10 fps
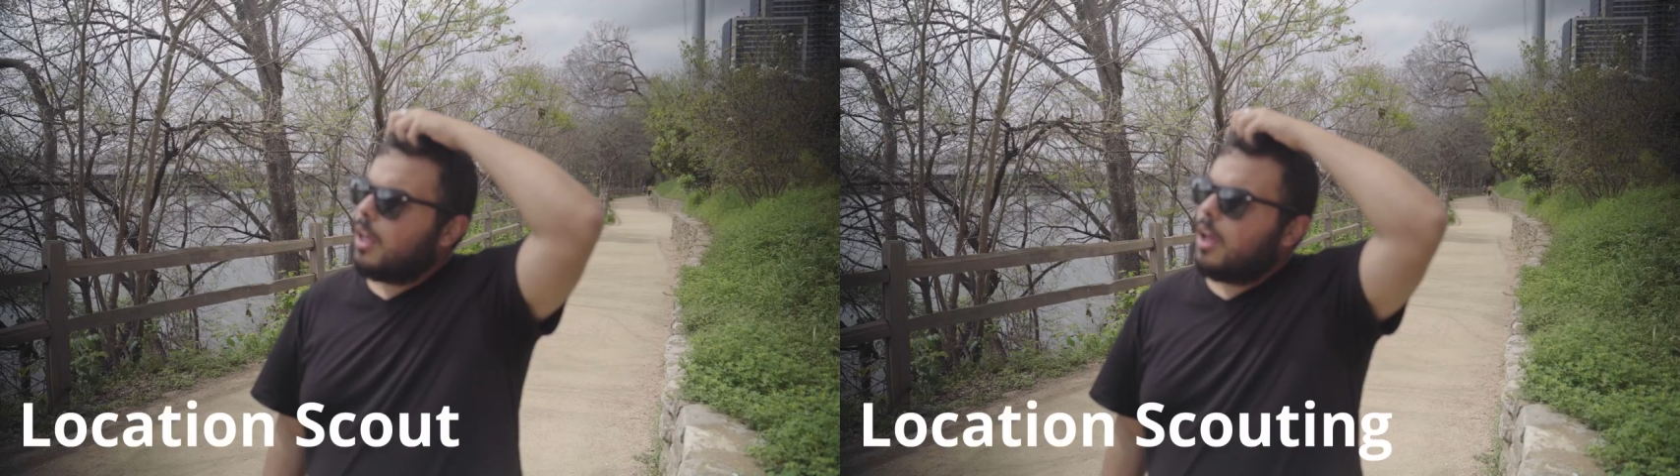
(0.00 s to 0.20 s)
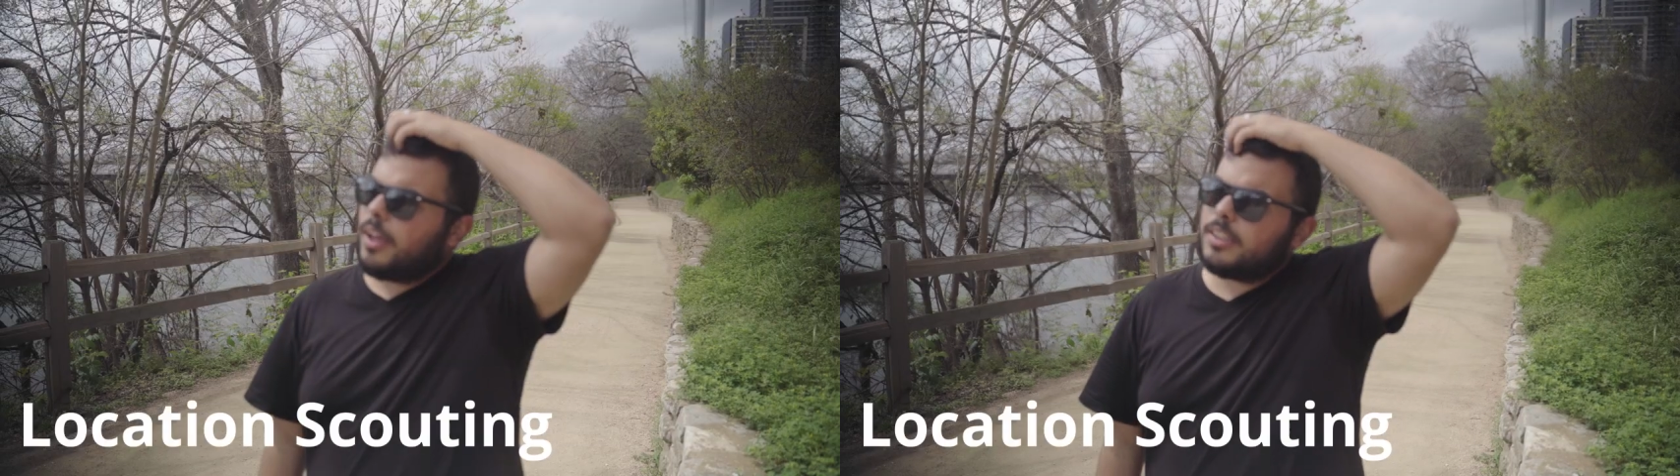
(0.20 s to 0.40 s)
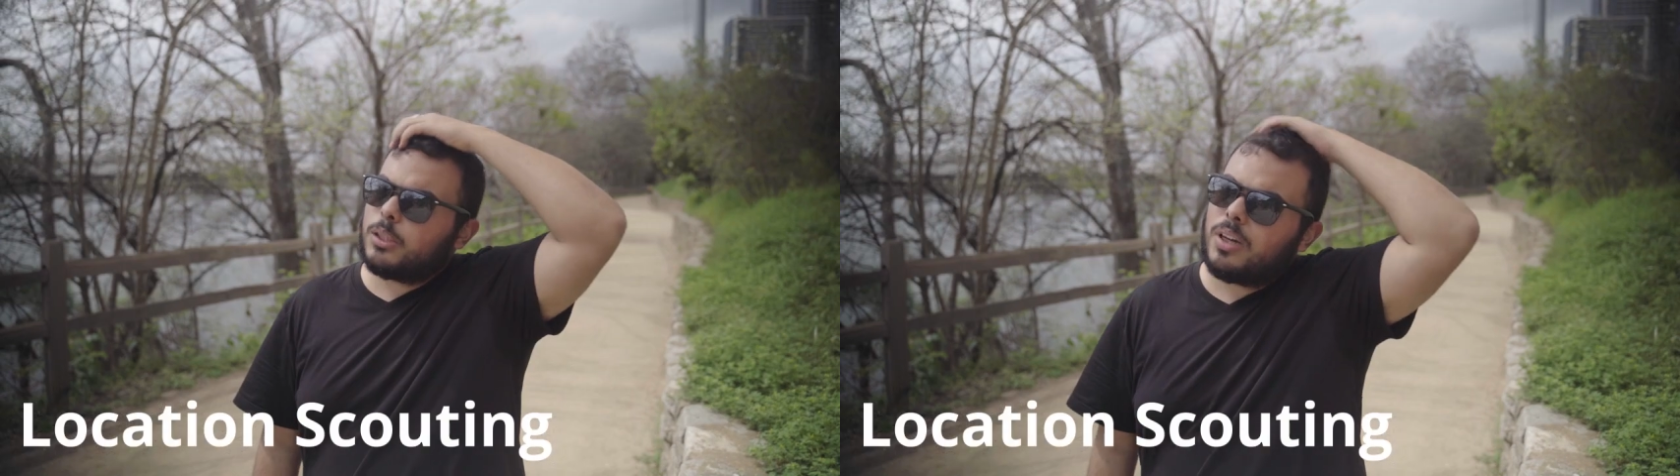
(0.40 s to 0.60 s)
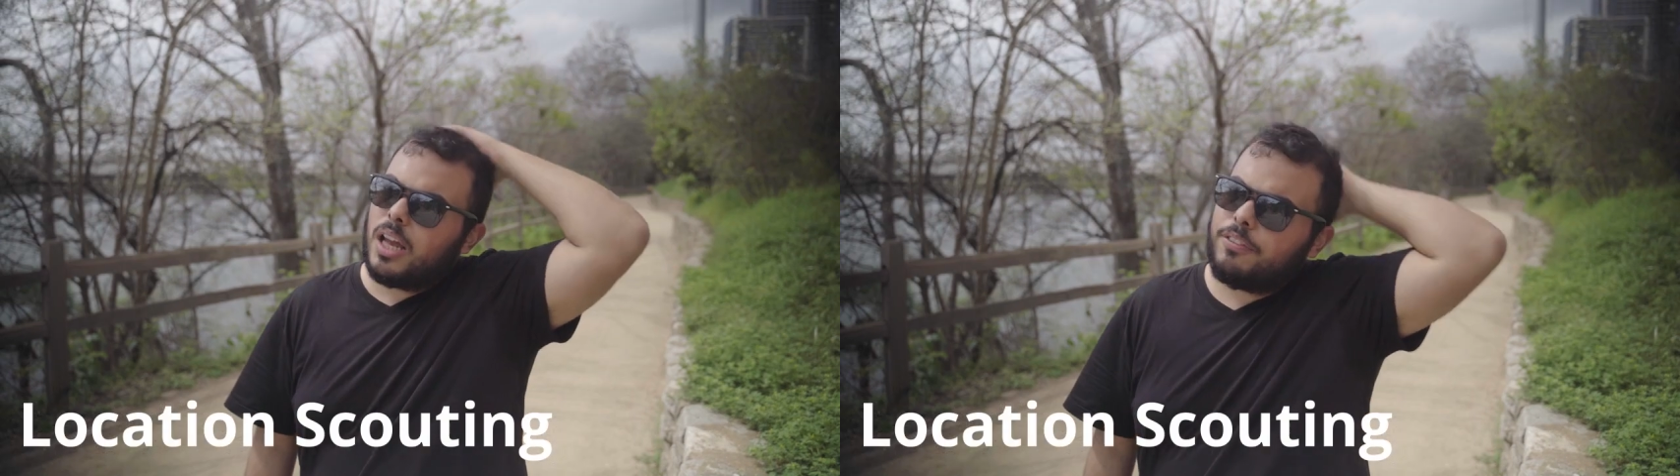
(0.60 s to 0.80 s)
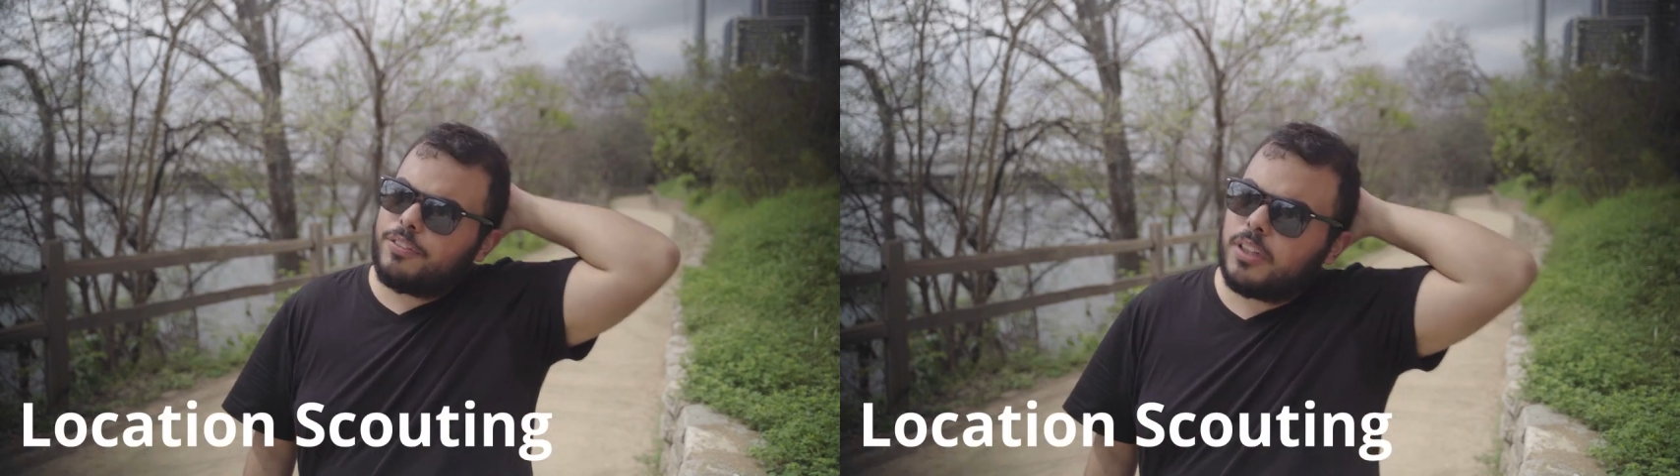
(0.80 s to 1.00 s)
Okay, so what
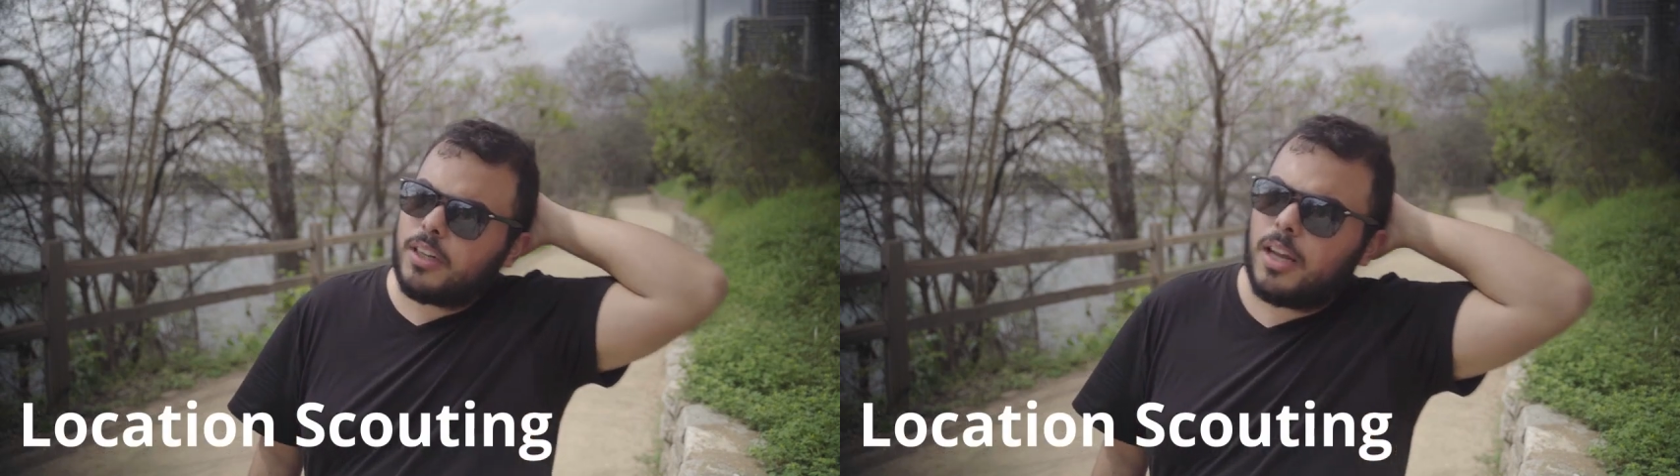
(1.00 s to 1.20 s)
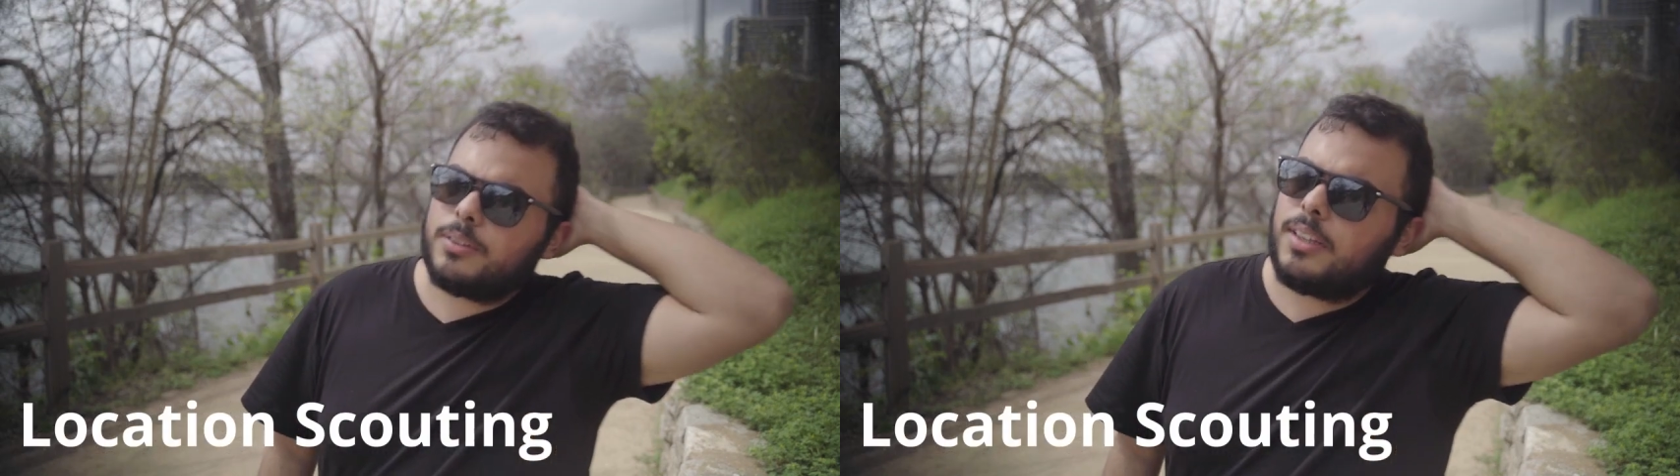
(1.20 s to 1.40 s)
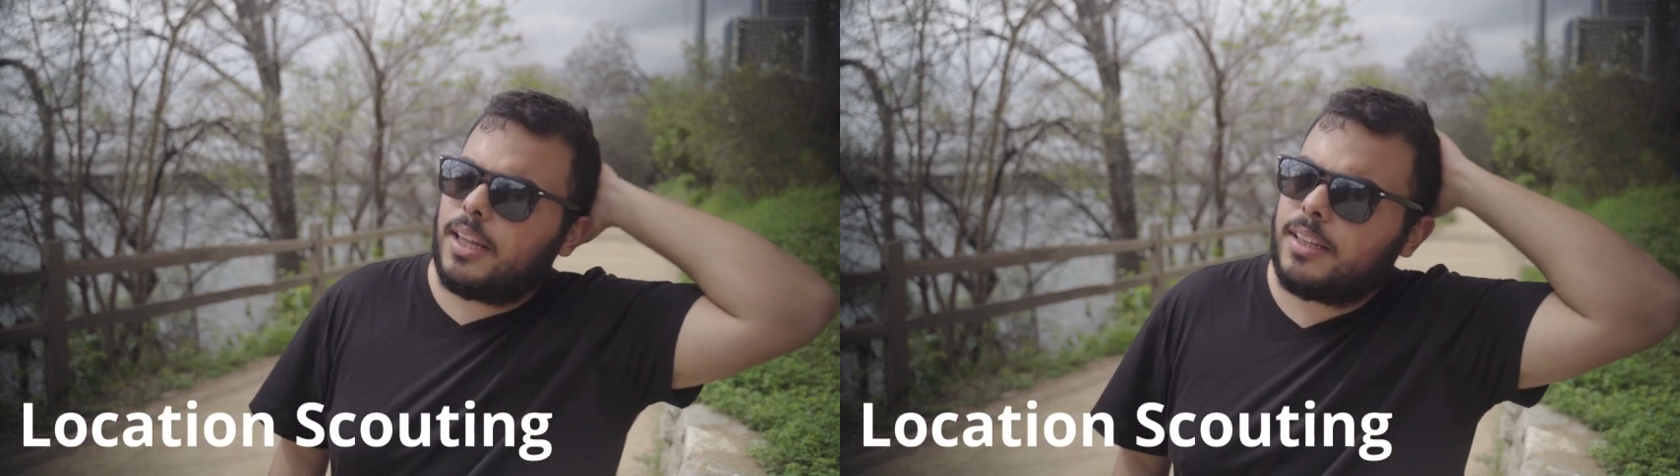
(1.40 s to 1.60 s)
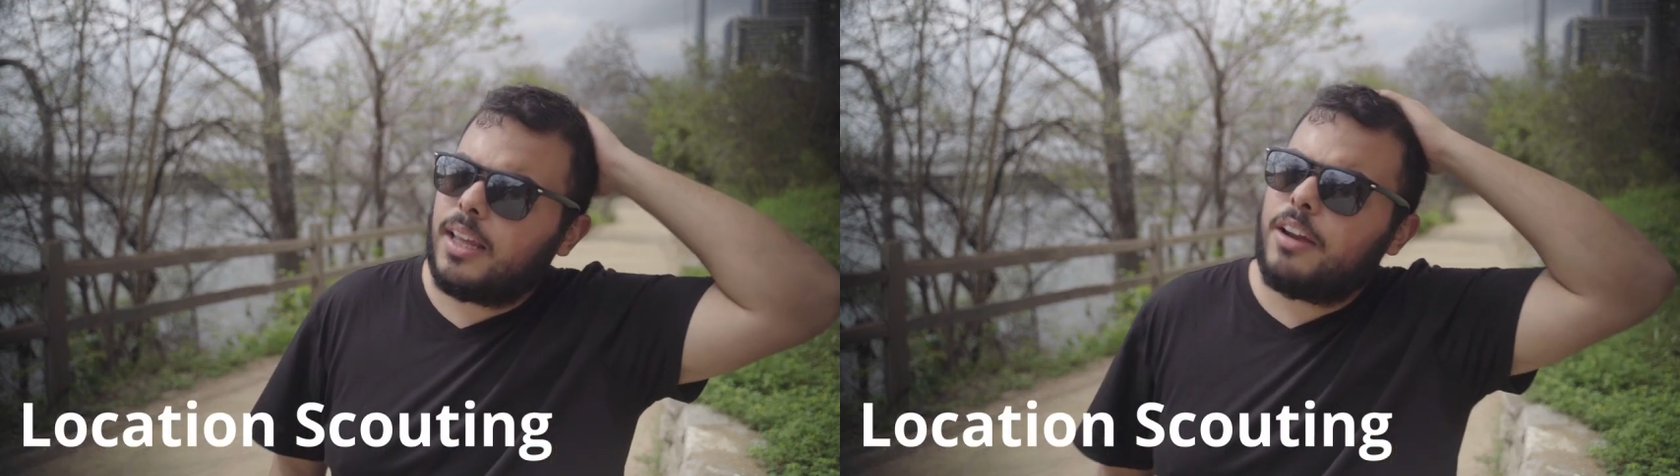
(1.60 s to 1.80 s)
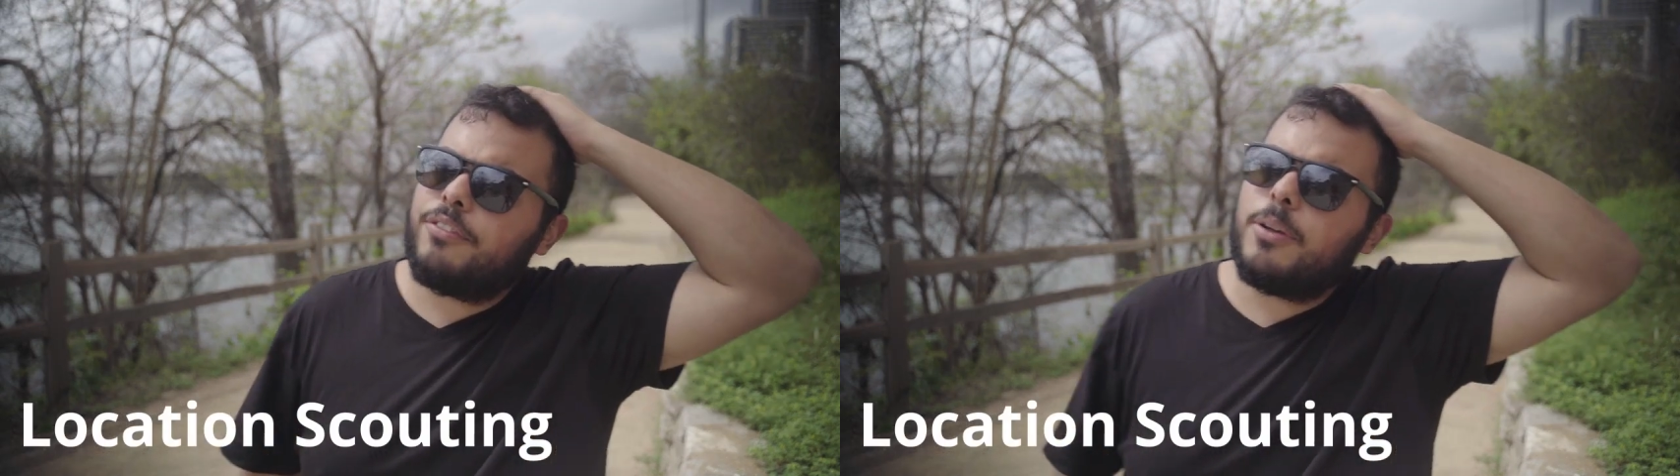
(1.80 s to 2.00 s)
I figured out that
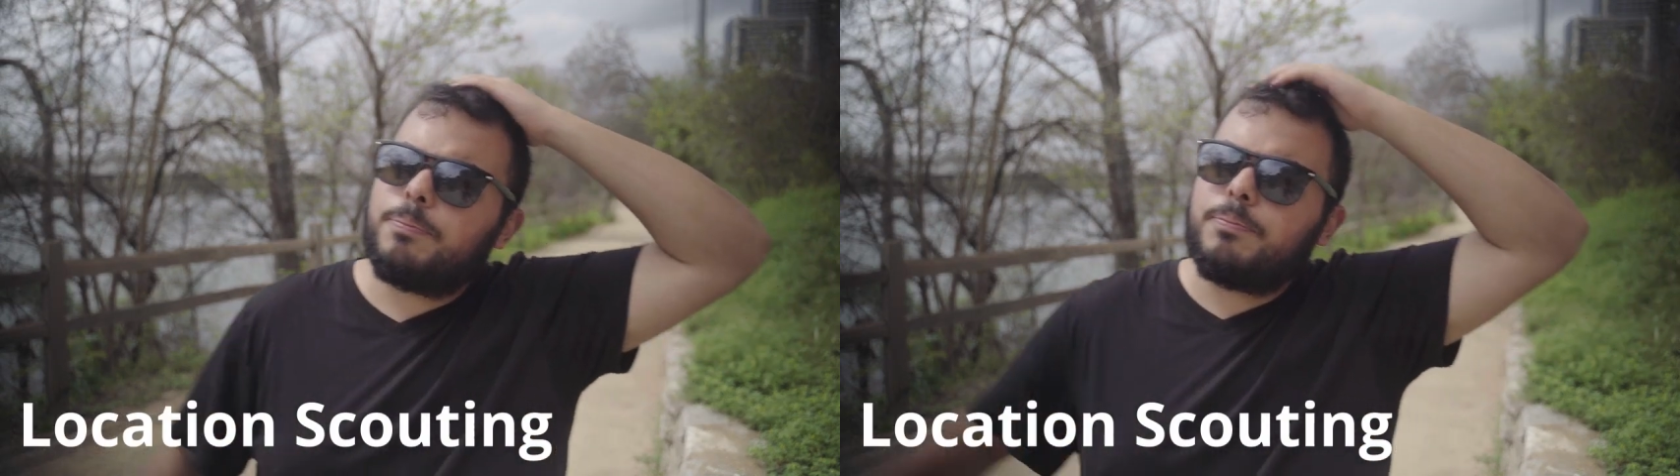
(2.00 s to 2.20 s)
every